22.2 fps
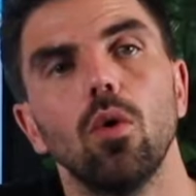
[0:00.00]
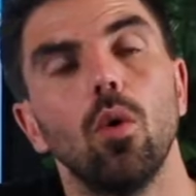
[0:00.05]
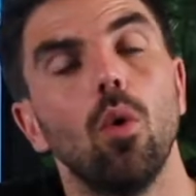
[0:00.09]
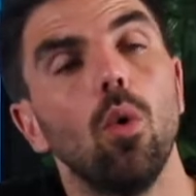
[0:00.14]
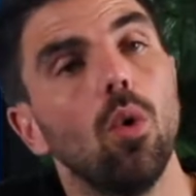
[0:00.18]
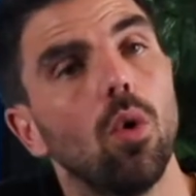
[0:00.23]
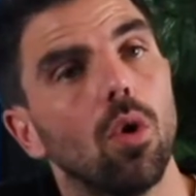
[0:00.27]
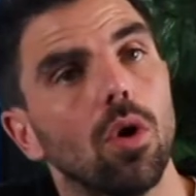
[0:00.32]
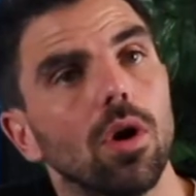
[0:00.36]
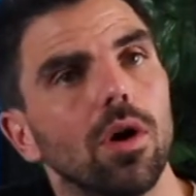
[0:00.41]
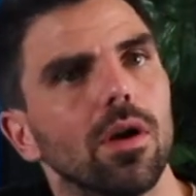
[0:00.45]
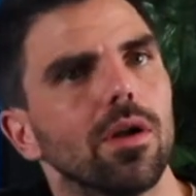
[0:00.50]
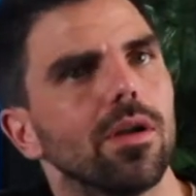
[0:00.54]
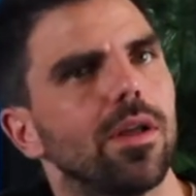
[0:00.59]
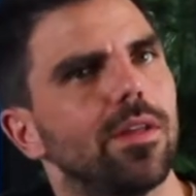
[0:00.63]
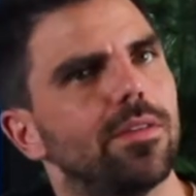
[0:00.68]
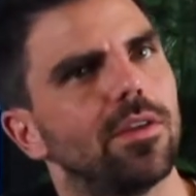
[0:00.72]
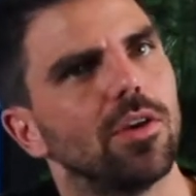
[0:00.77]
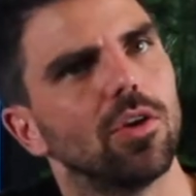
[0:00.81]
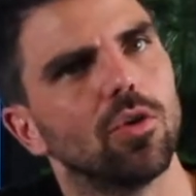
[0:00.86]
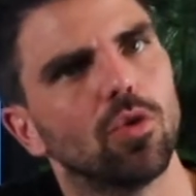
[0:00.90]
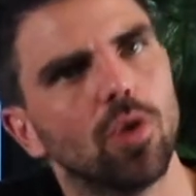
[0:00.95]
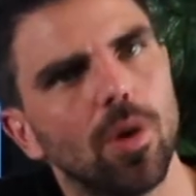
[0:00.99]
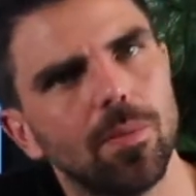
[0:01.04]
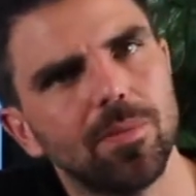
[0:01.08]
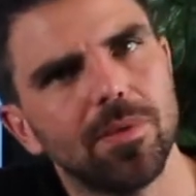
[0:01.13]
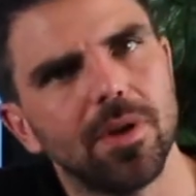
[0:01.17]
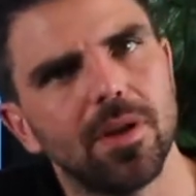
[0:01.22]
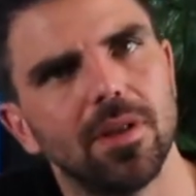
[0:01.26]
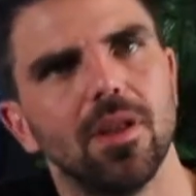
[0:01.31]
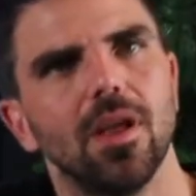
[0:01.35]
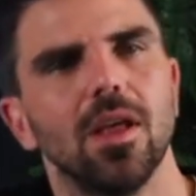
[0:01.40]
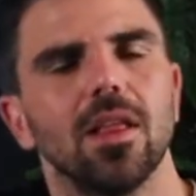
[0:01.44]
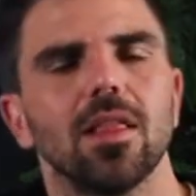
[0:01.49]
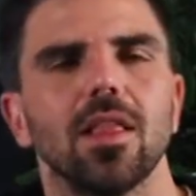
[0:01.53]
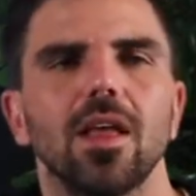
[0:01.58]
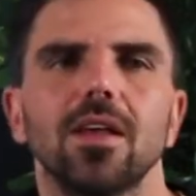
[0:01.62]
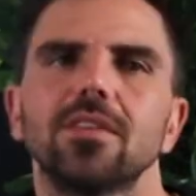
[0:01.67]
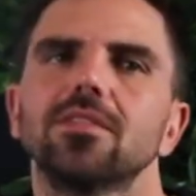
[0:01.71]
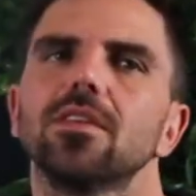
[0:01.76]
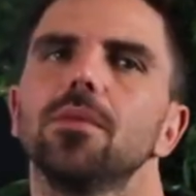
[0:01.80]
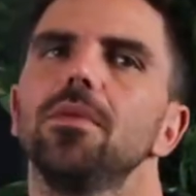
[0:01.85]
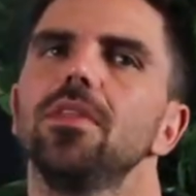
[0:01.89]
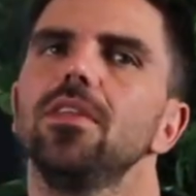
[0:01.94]
Or it's encrypted,
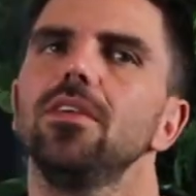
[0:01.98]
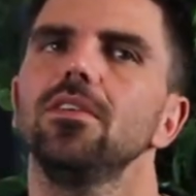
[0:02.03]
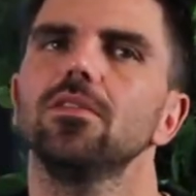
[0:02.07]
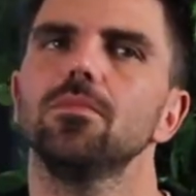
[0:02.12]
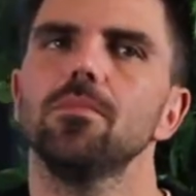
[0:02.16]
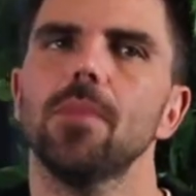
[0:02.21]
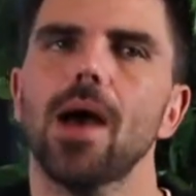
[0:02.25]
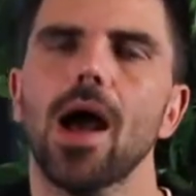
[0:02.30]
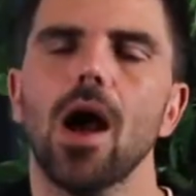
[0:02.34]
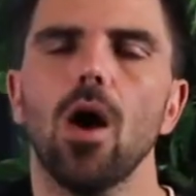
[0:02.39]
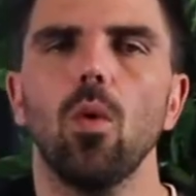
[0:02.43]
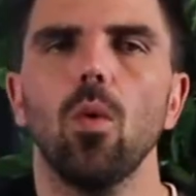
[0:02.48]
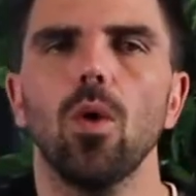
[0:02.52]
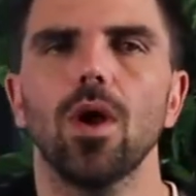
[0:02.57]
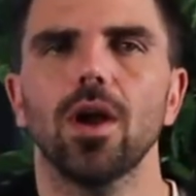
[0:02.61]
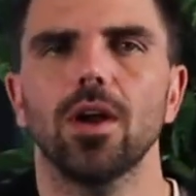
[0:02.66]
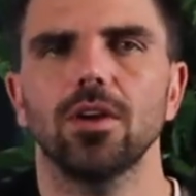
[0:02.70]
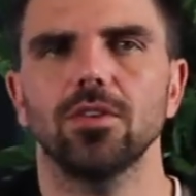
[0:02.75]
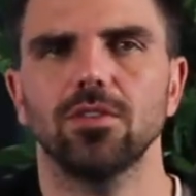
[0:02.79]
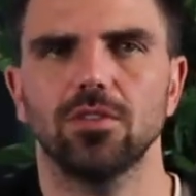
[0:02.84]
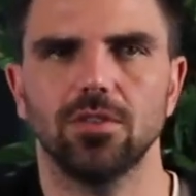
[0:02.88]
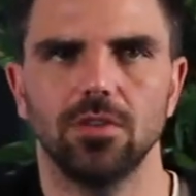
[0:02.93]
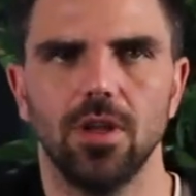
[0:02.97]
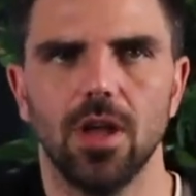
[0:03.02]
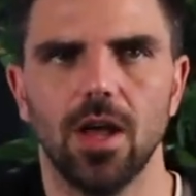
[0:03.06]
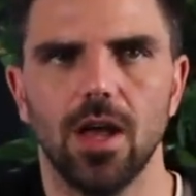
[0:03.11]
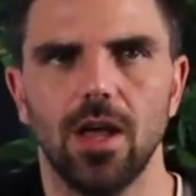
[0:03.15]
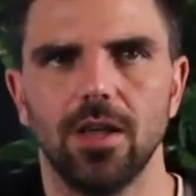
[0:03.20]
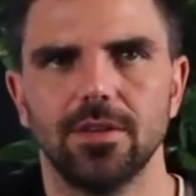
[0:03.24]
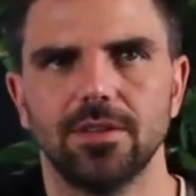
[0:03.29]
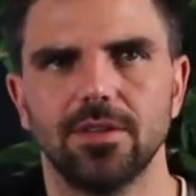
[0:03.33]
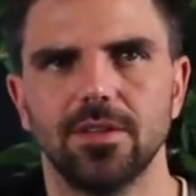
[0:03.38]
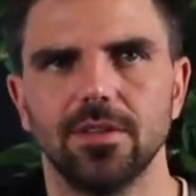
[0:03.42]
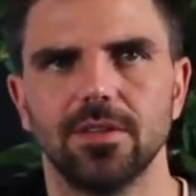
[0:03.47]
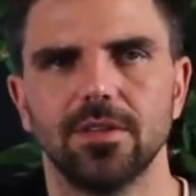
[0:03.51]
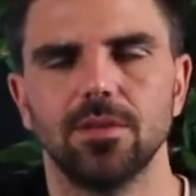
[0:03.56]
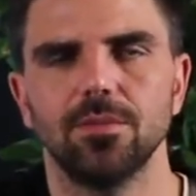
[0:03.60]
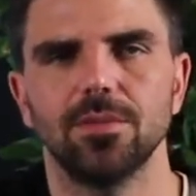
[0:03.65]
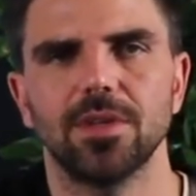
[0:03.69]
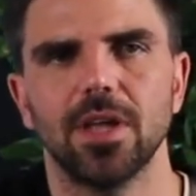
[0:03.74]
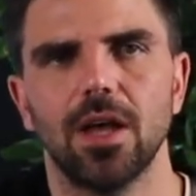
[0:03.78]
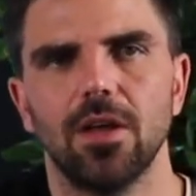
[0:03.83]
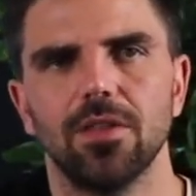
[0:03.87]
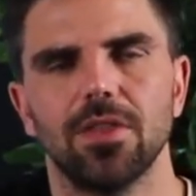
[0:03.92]
like some of these malware uh,
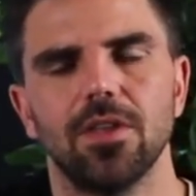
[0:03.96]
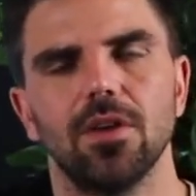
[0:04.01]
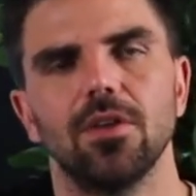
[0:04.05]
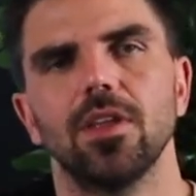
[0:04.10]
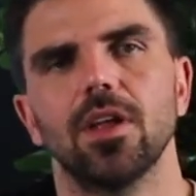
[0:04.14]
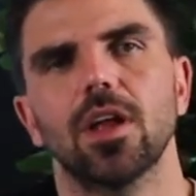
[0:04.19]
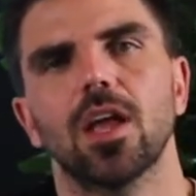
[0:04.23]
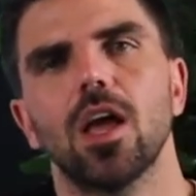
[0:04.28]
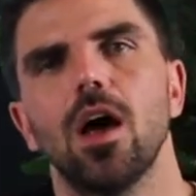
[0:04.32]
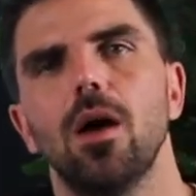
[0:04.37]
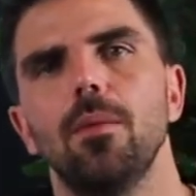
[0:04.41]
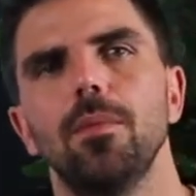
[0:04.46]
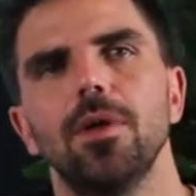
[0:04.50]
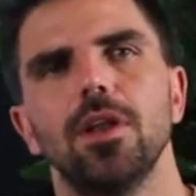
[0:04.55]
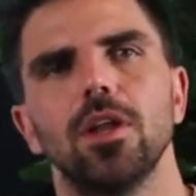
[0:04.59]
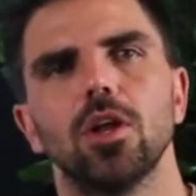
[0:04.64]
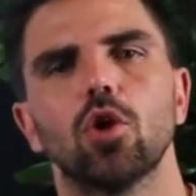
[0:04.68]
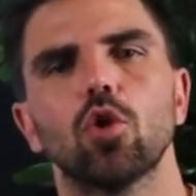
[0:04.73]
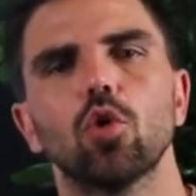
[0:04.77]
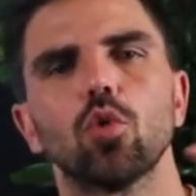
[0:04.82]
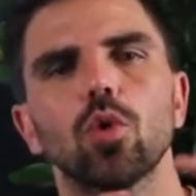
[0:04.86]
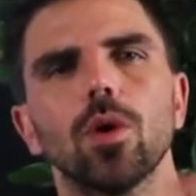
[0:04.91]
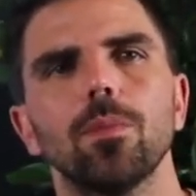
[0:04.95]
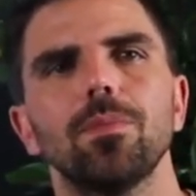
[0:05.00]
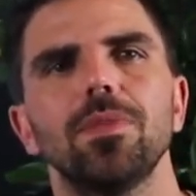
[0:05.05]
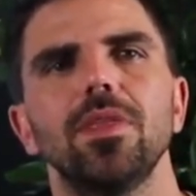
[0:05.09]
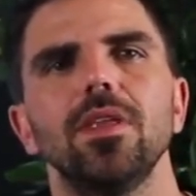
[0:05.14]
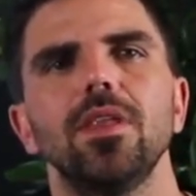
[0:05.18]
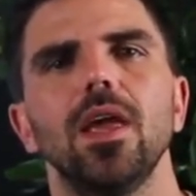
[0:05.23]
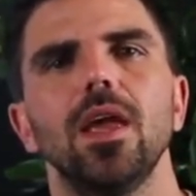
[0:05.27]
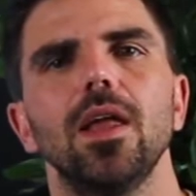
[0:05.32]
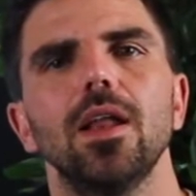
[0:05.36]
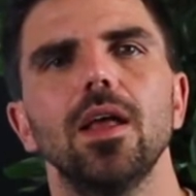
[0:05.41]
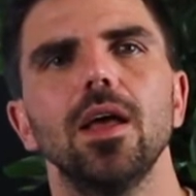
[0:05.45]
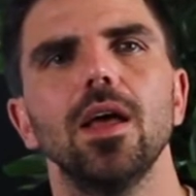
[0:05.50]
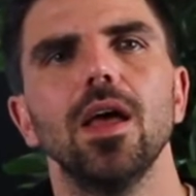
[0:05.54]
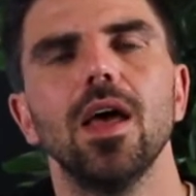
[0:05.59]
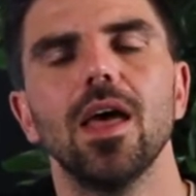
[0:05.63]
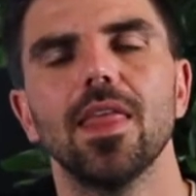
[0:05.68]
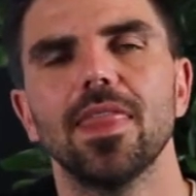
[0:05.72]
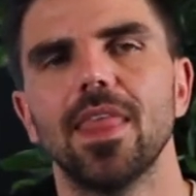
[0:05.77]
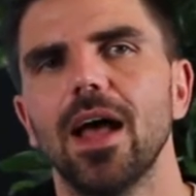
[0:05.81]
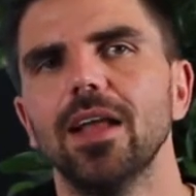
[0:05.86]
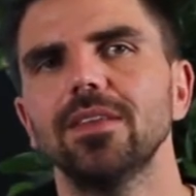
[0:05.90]
systems out there that come and encrypt the data.
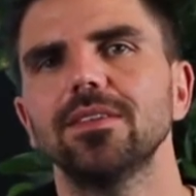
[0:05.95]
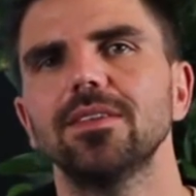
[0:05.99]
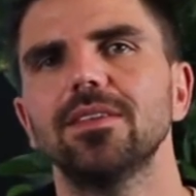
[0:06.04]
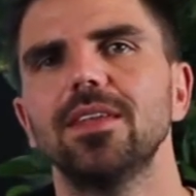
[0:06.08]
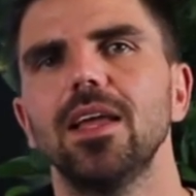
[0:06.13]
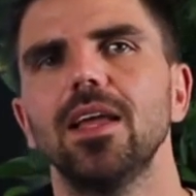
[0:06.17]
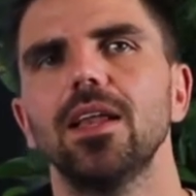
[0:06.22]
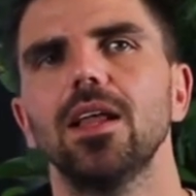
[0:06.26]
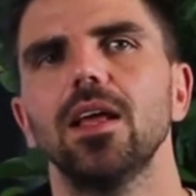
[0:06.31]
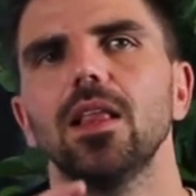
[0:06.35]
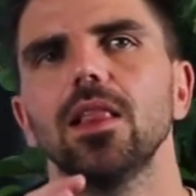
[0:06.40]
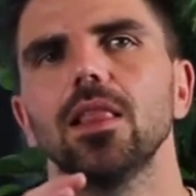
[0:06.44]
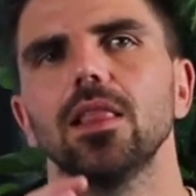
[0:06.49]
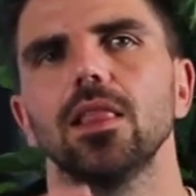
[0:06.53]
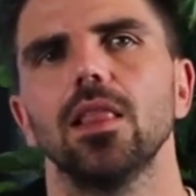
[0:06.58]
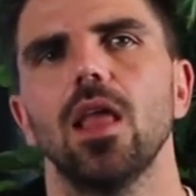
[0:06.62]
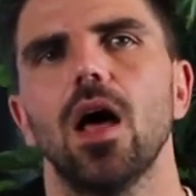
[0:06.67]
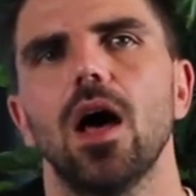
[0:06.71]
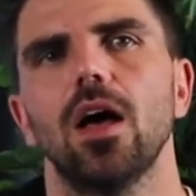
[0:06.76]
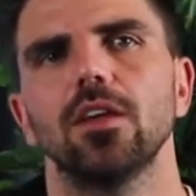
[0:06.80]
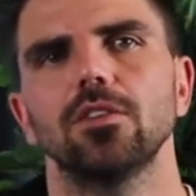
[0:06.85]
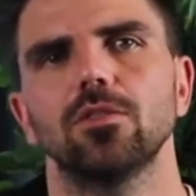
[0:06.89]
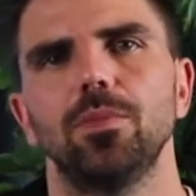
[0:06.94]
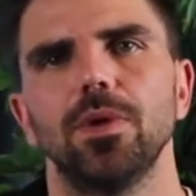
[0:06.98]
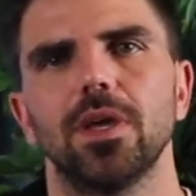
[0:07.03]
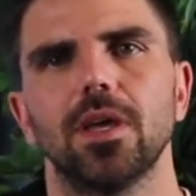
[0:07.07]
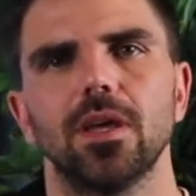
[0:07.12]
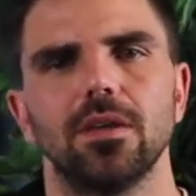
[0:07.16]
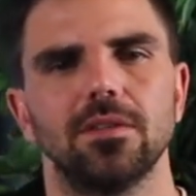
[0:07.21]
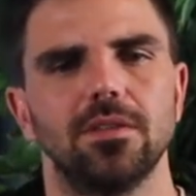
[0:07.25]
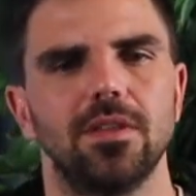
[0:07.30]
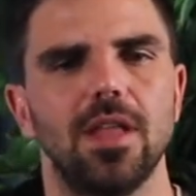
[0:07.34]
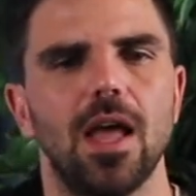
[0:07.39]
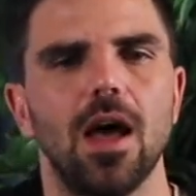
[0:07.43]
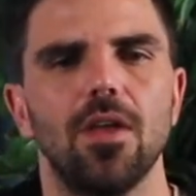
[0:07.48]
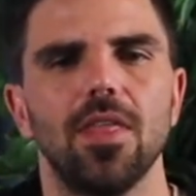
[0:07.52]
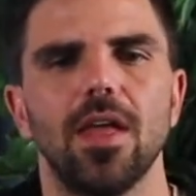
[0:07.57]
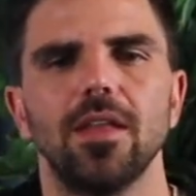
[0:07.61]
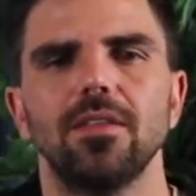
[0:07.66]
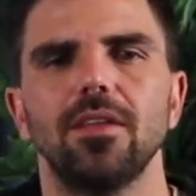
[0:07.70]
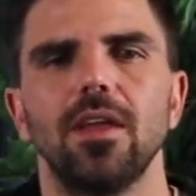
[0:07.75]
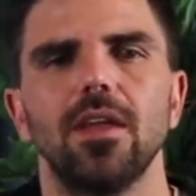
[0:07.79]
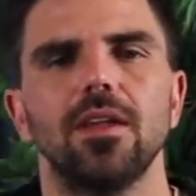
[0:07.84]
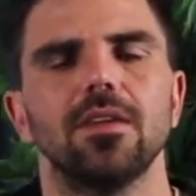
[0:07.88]
That's data lost because now
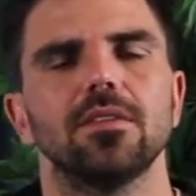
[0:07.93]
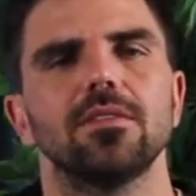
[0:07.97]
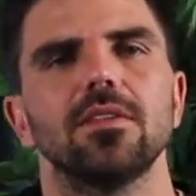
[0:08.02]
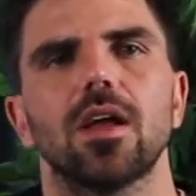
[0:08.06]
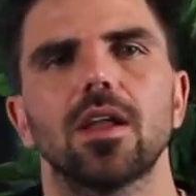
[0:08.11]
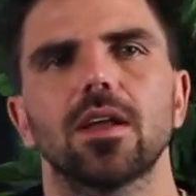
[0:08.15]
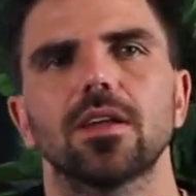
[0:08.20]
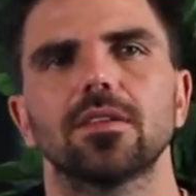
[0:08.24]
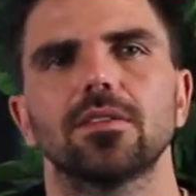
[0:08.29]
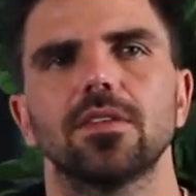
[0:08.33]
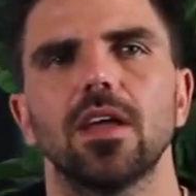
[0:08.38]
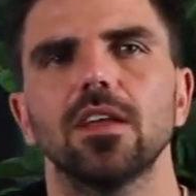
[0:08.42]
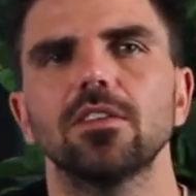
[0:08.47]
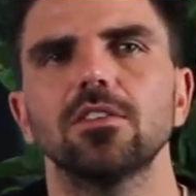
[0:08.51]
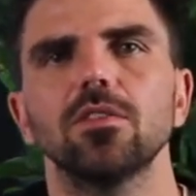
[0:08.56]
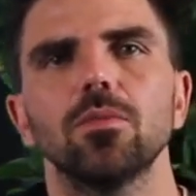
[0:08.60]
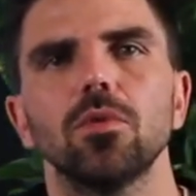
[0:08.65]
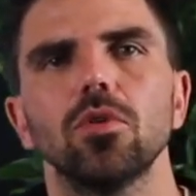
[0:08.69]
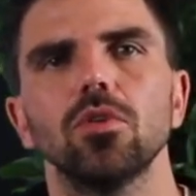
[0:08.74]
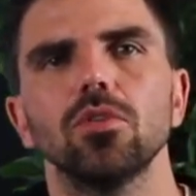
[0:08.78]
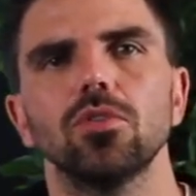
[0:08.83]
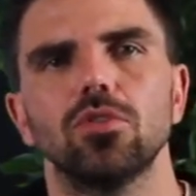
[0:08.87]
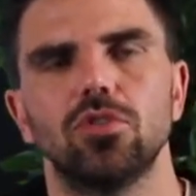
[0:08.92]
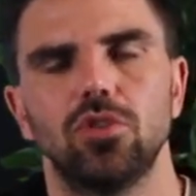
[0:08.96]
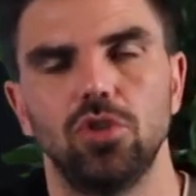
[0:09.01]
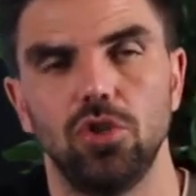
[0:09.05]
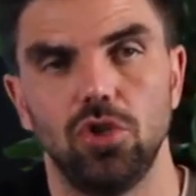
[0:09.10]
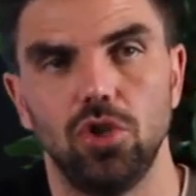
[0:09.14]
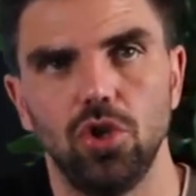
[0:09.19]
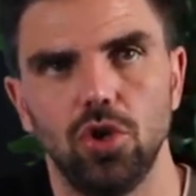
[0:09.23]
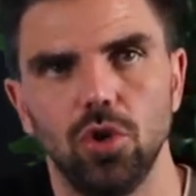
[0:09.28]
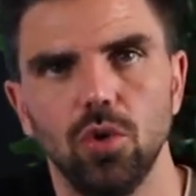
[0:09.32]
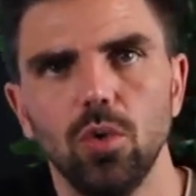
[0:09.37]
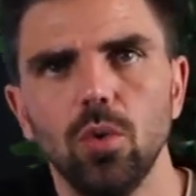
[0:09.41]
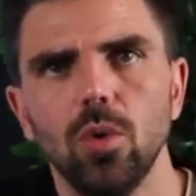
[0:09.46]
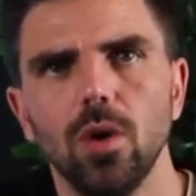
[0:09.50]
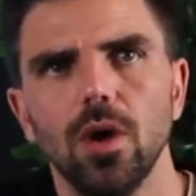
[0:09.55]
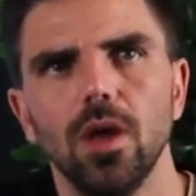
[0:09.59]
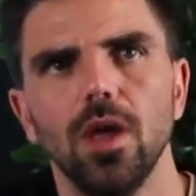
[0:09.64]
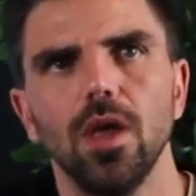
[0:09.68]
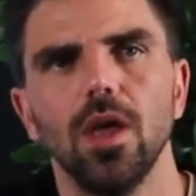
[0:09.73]
that data is not accessible to you